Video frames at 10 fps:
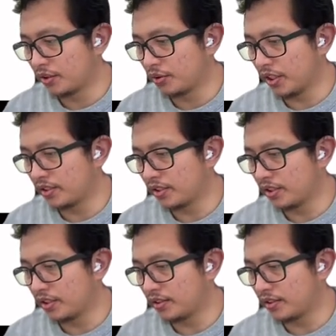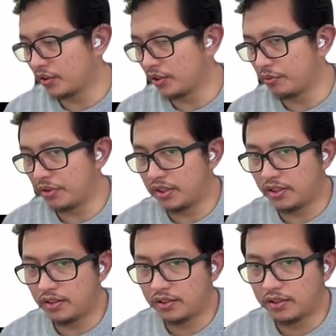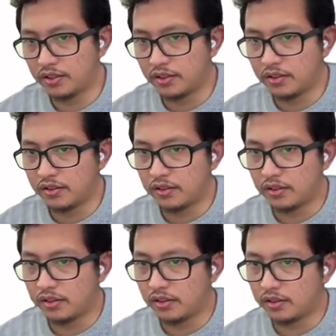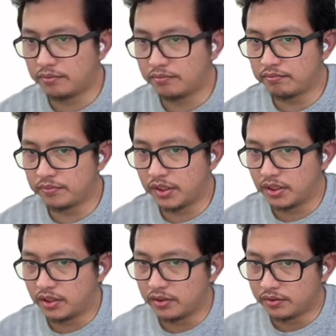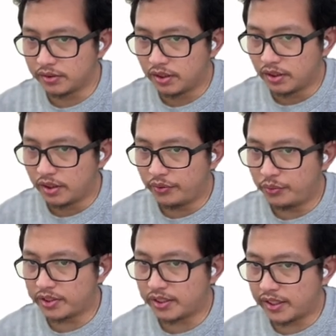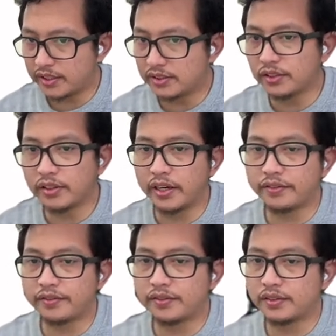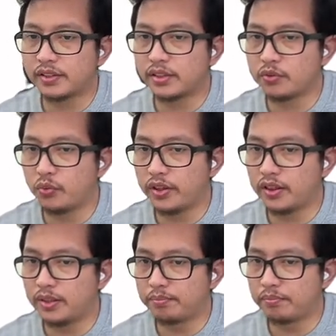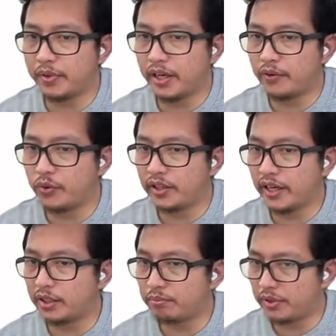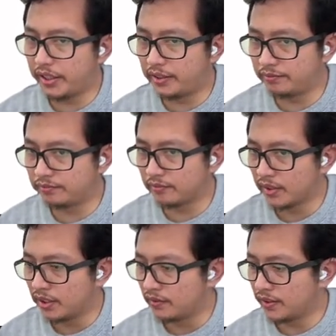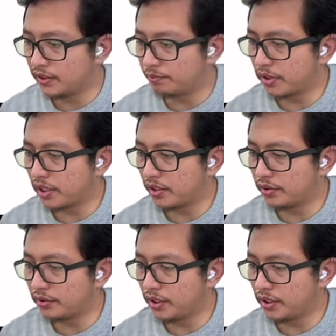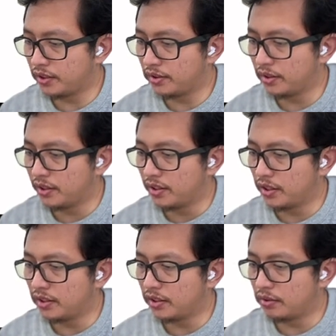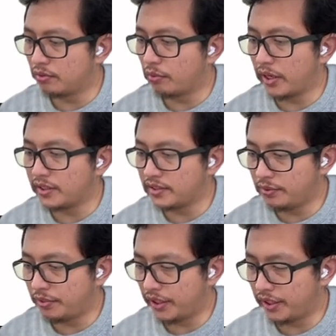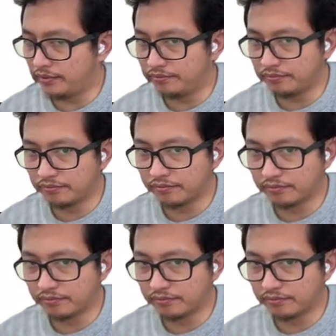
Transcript: So we can see it's going to be, uh, if we slice the graph with any plane that is parallel to the YZ plane,